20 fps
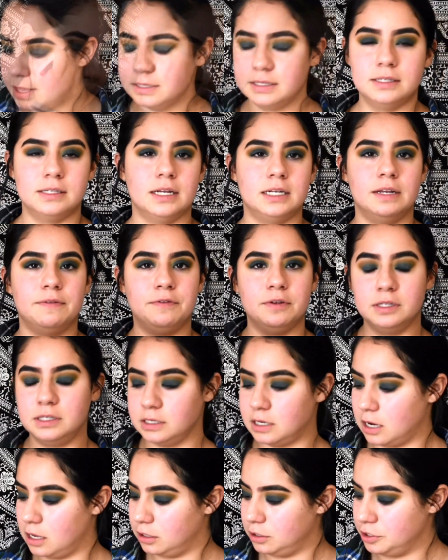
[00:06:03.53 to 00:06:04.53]
Since I diffuse
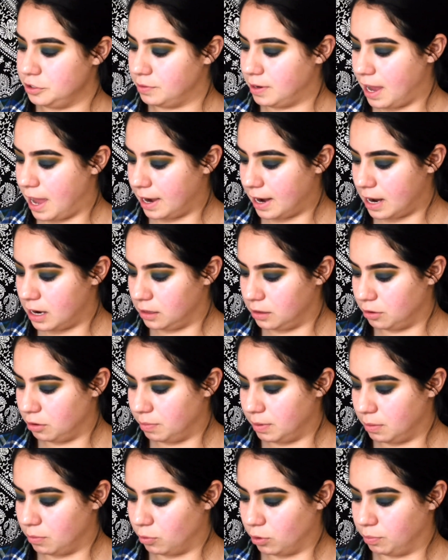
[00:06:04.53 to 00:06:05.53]
the color, you can add a little
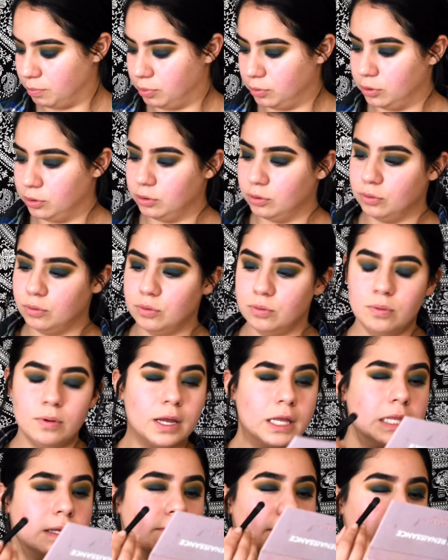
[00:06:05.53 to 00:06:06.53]
bit more blue
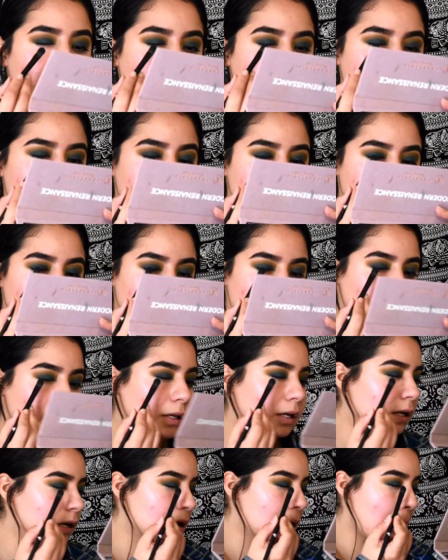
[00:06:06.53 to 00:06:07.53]
in the very center of the
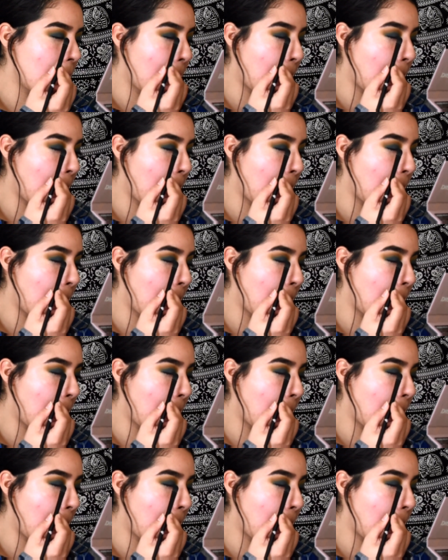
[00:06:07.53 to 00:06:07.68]
lid.